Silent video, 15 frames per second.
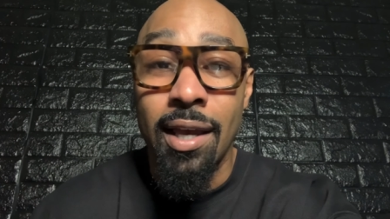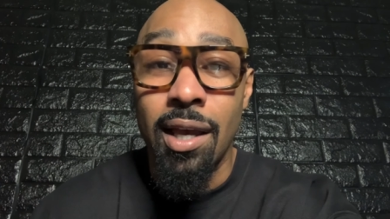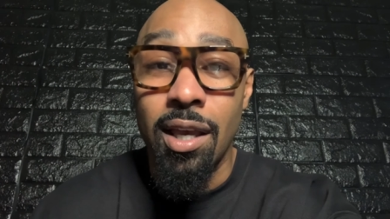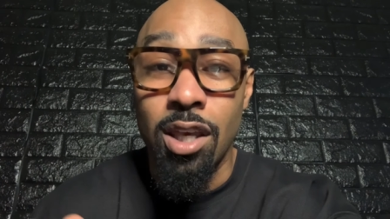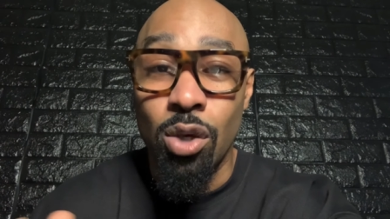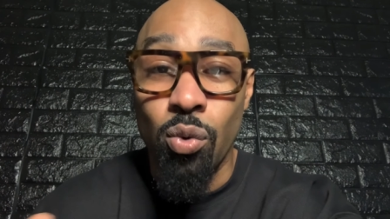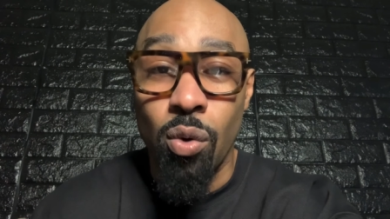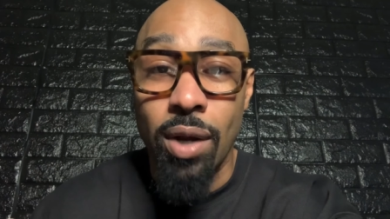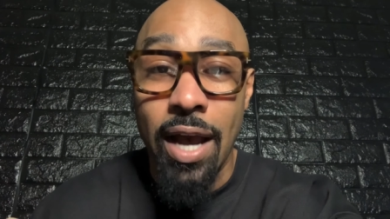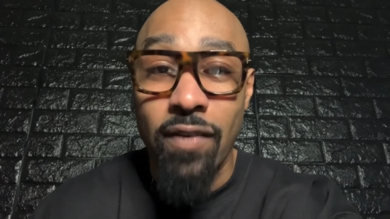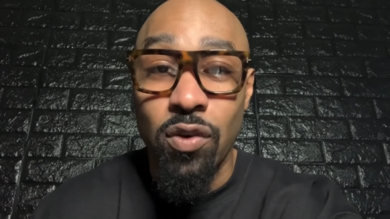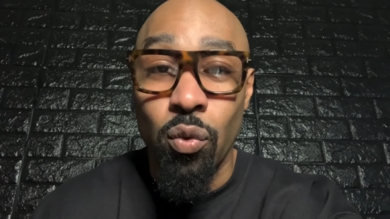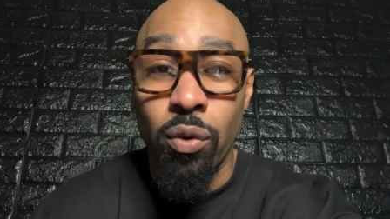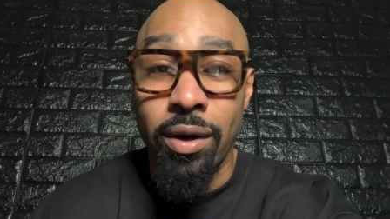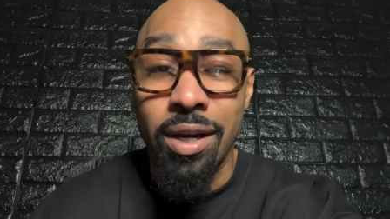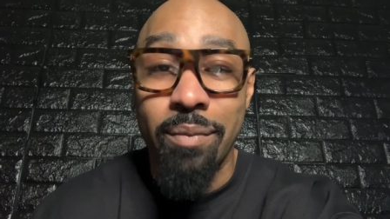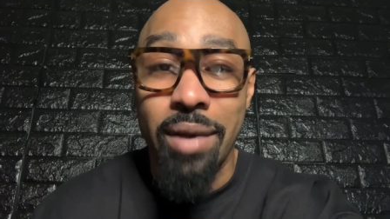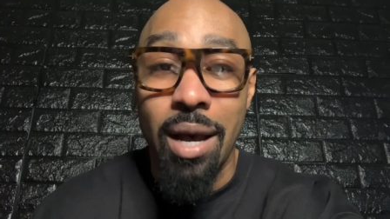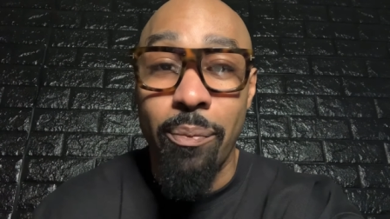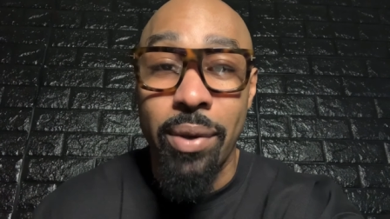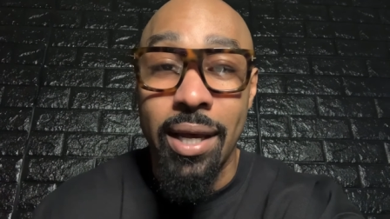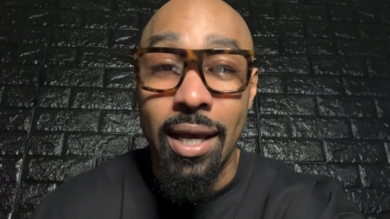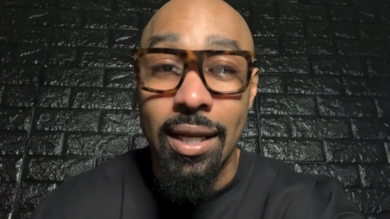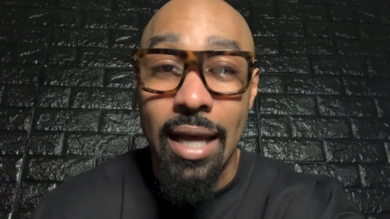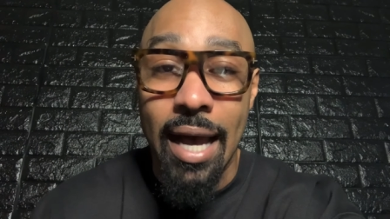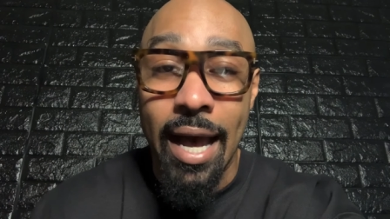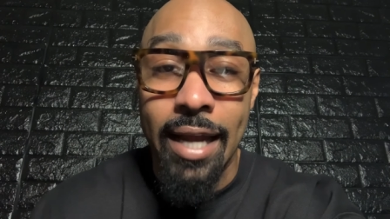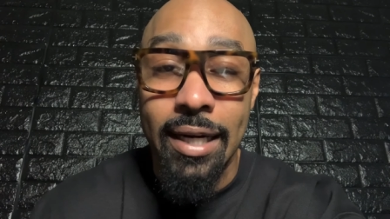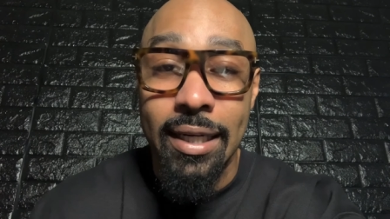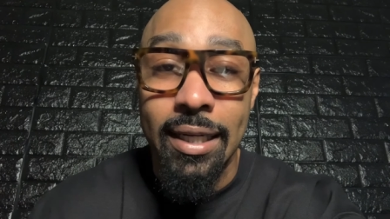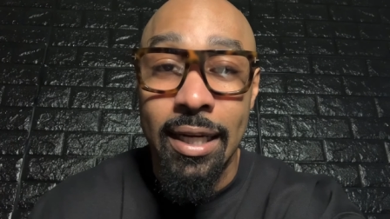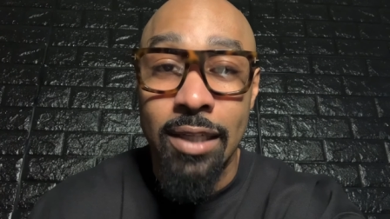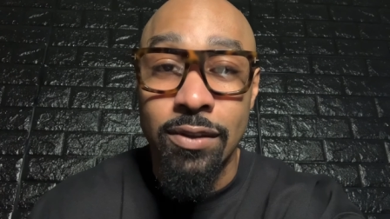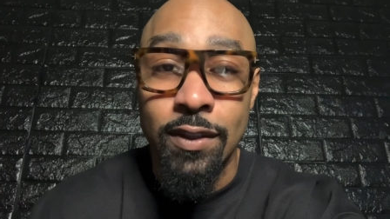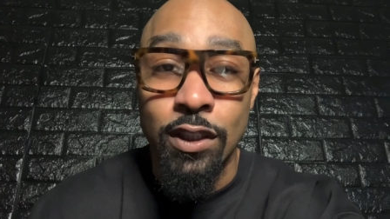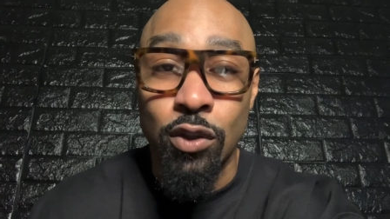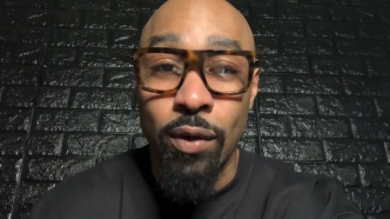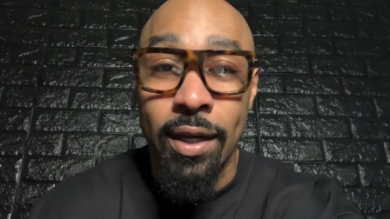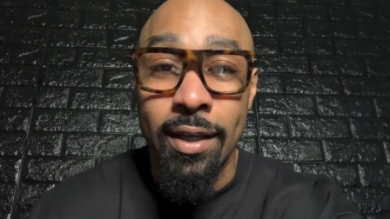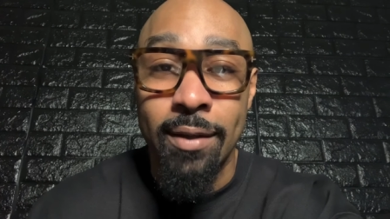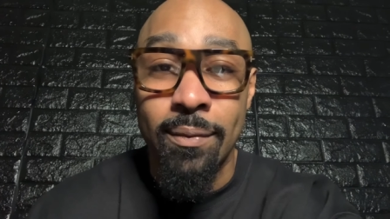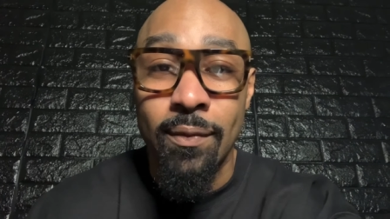and you won't have to worry about paying a higher interest rate.